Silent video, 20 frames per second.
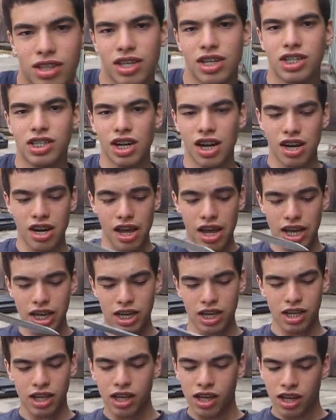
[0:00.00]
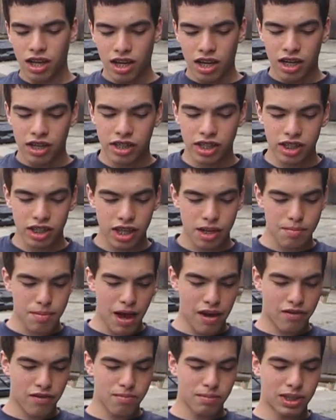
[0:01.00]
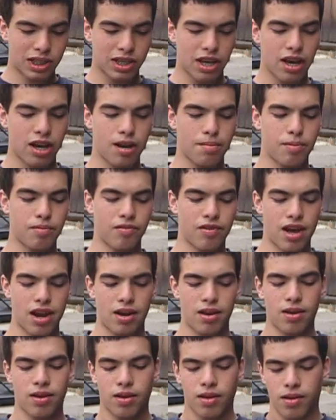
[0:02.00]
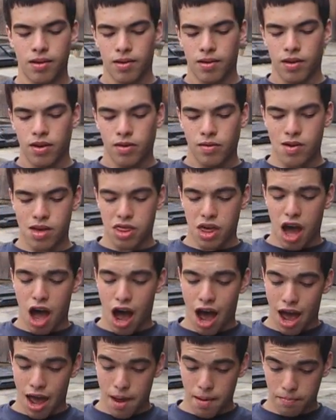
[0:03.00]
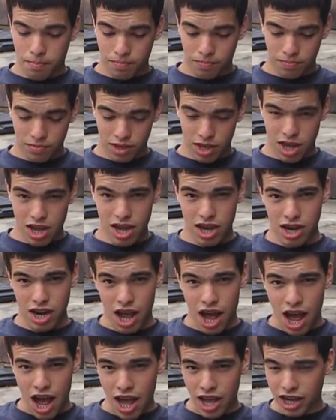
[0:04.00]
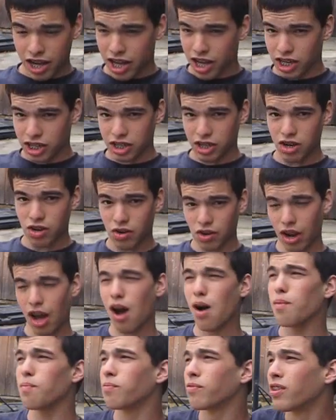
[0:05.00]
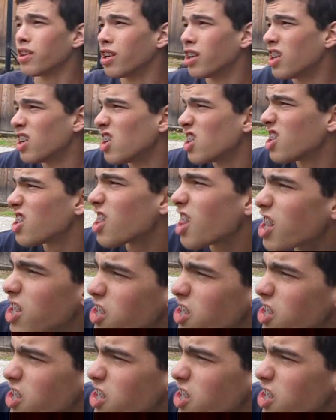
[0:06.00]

This Sunday, just came back from a stand up event with Chai. And Chai, in case you don't know, in